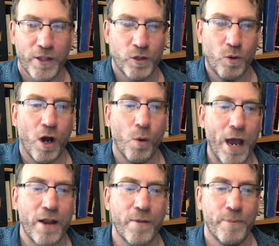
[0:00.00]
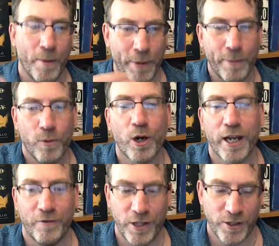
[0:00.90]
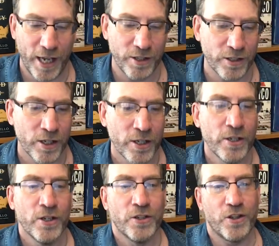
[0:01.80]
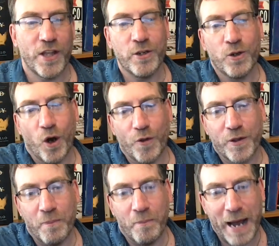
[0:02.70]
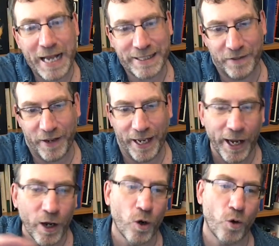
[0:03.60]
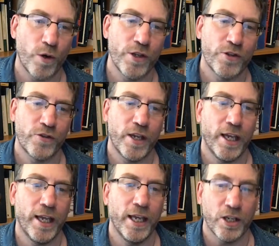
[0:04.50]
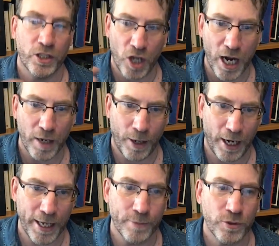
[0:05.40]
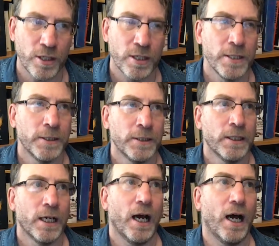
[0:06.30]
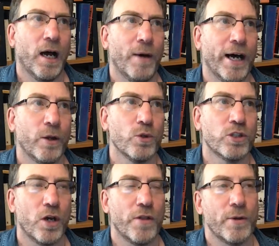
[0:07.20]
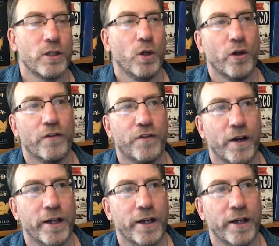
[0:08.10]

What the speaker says: this quite well, and people were given these cases. So then you got this massive increase in asylum claims. And also there was a lot of,